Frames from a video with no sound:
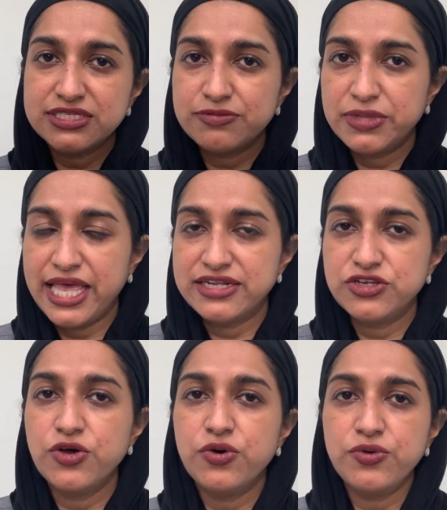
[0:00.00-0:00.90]
is a
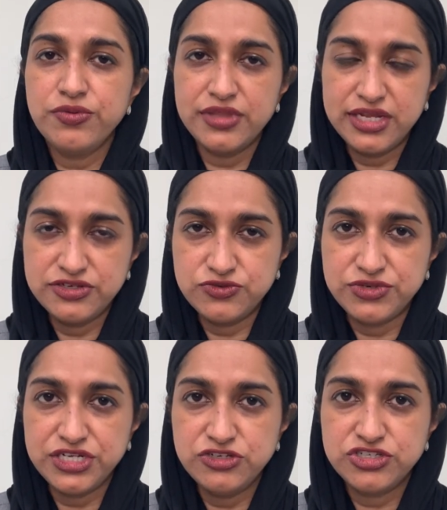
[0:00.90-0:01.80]
plateau that is
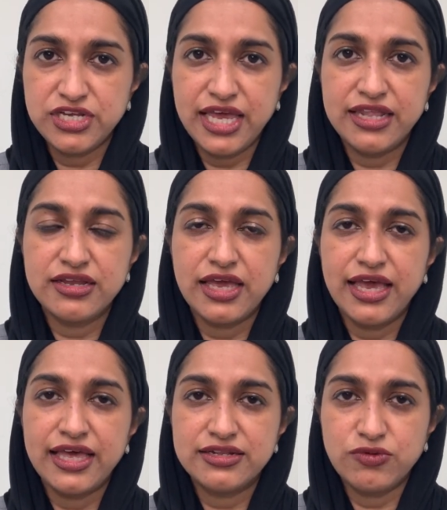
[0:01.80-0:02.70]
reached, and
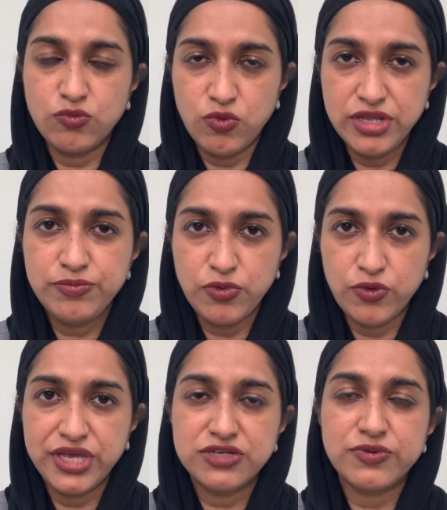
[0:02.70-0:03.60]
at one
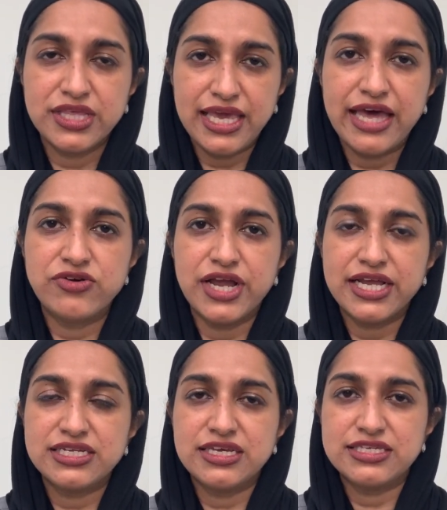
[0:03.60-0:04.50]
point when the
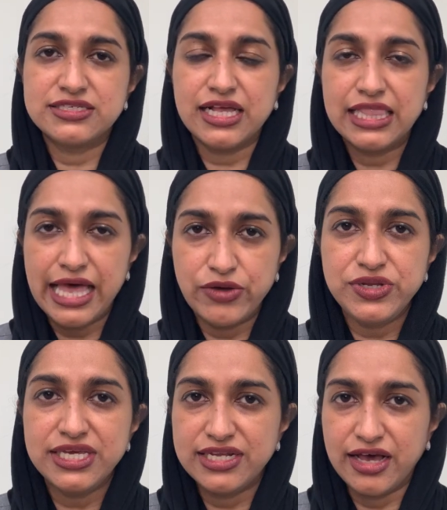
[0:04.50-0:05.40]
cataract is
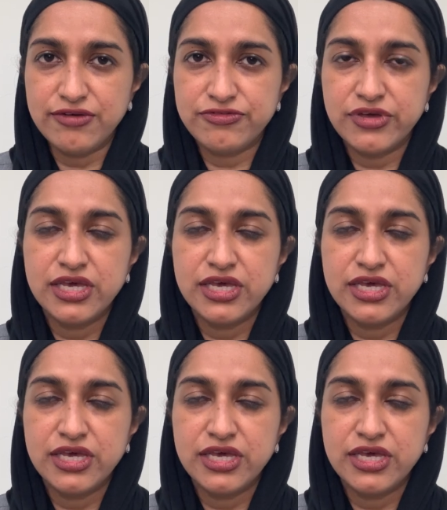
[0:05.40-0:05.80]
cloudy enough,